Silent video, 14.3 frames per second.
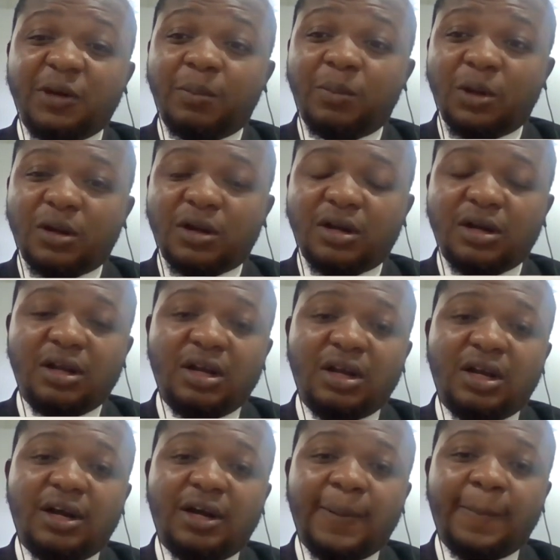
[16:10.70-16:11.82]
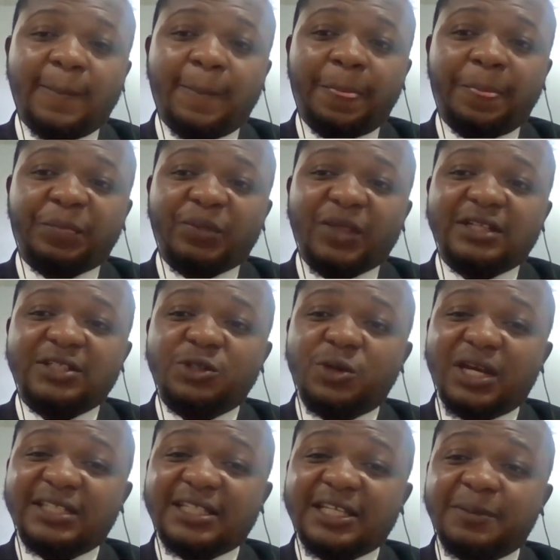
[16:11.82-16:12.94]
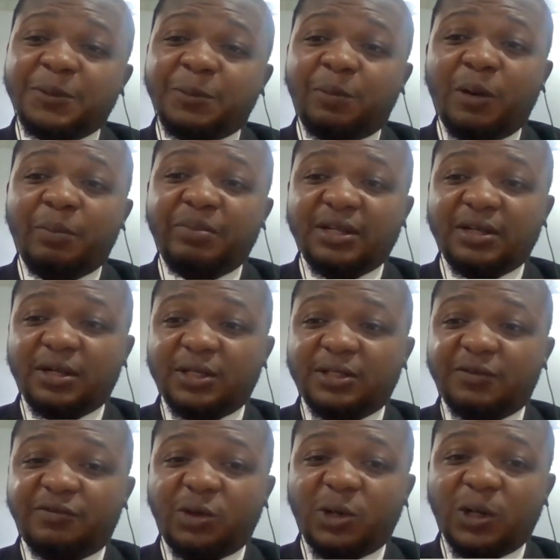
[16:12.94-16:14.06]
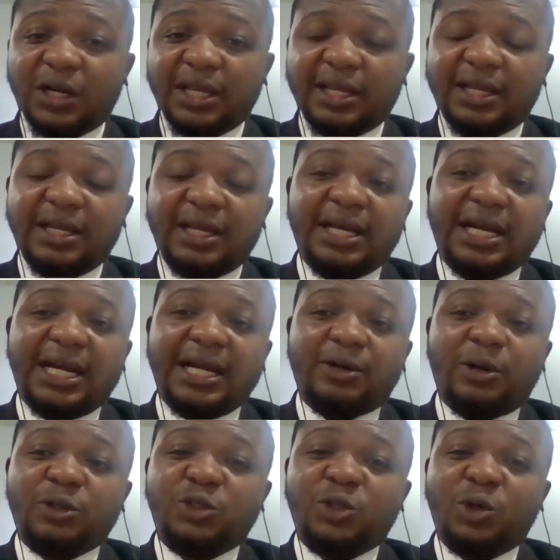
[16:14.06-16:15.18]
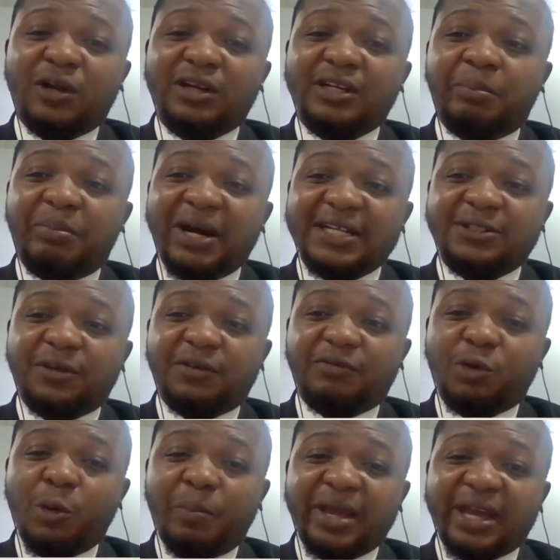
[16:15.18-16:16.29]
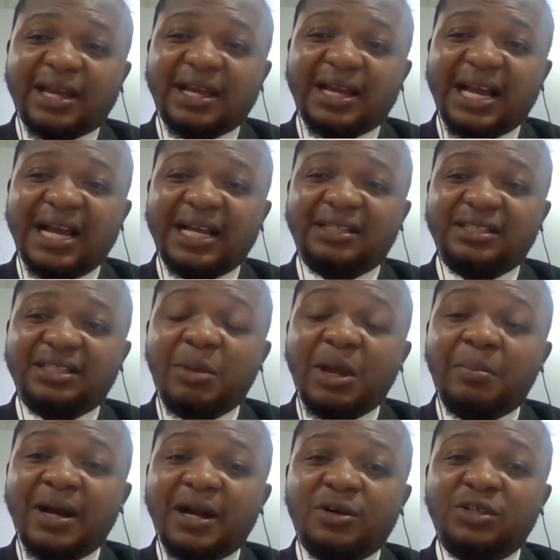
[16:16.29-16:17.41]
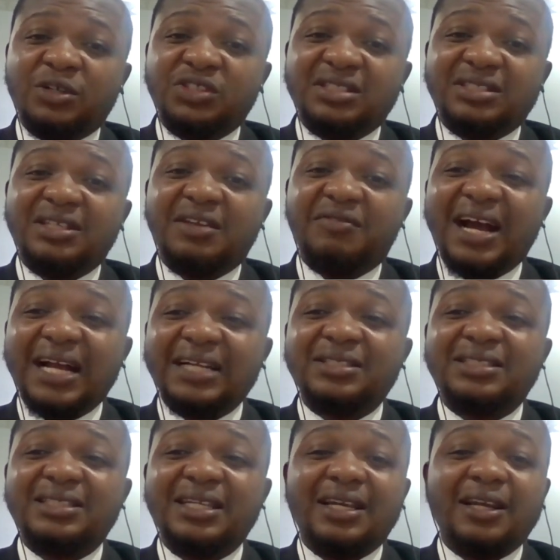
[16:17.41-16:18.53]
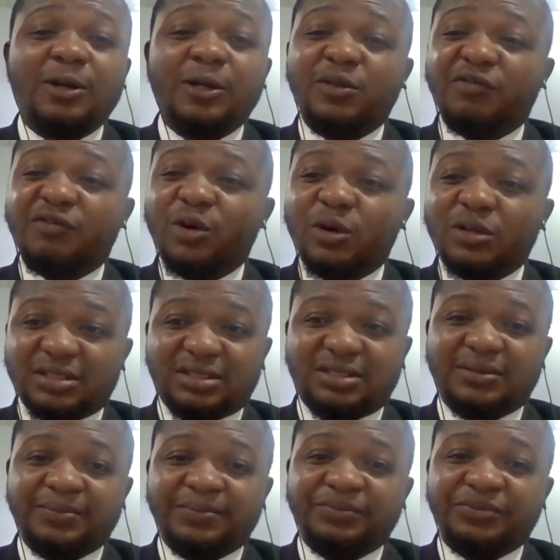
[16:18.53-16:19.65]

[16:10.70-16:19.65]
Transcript: the bloc. Um, the U S keeps pumping a lot of oil, and also on the part of OPEC and the member countries, they've had to take a lot of cuts.